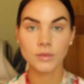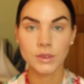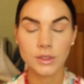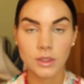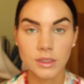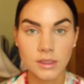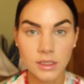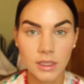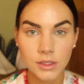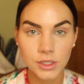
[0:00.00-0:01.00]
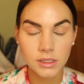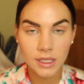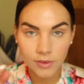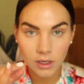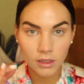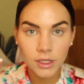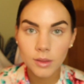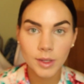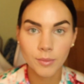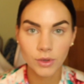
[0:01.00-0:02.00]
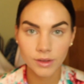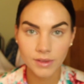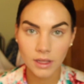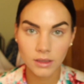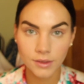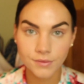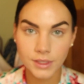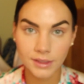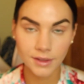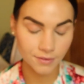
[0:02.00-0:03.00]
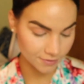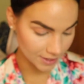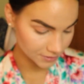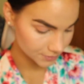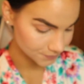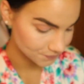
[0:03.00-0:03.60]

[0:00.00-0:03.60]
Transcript: So you can see that just gave it a little bit more of that lifting effect.